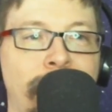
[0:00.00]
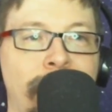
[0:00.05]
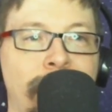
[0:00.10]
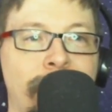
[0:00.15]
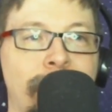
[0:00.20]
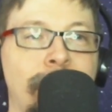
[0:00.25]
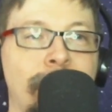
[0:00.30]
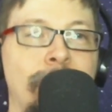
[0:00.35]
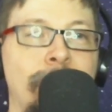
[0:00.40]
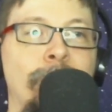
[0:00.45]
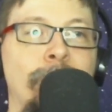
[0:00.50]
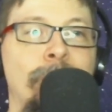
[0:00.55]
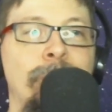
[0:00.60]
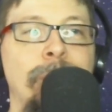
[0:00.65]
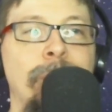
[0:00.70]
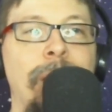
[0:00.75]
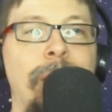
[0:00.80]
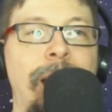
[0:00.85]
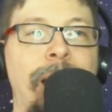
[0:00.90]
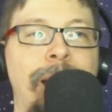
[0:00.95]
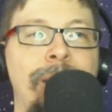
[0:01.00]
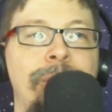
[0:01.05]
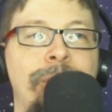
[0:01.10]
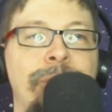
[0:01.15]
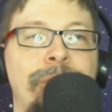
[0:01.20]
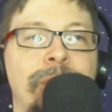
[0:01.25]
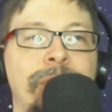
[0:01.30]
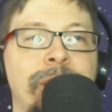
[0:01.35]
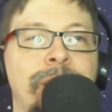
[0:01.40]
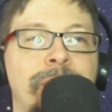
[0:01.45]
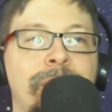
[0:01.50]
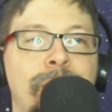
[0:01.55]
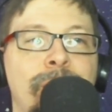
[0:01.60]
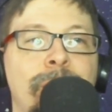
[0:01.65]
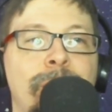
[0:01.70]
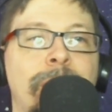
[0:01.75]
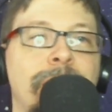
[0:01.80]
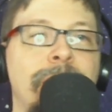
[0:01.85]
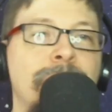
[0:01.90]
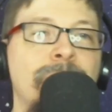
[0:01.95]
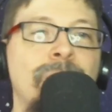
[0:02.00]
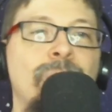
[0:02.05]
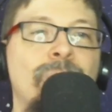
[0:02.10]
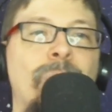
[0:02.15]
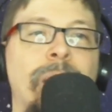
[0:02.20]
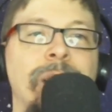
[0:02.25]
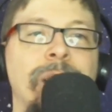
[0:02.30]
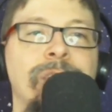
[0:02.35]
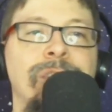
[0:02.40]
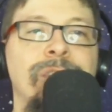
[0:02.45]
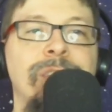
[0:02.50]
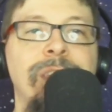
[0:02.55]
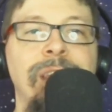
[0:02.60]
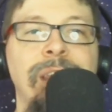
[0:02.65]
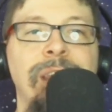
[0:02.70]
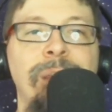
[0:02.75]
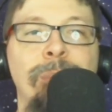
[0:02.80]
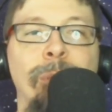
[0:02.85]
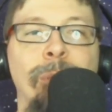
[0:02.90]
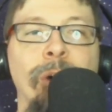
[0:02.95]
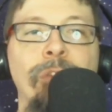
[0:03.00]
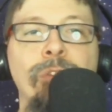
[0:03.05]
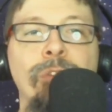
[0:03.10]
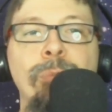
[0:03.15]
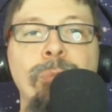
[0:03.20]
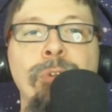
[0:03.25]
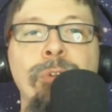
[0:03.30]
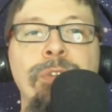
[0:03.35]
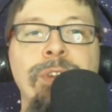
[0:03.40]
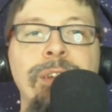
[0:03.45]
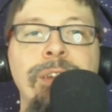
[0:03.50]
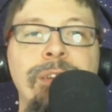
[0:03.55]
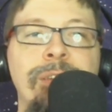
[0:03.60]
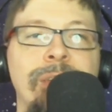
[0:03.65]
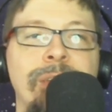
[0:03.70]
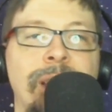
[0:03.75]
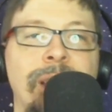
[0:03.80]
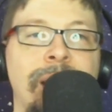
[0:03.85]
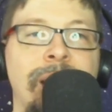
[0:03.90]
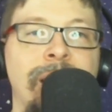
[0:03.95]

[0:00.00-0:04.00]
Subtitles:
So, have you ever watched the Marvel movies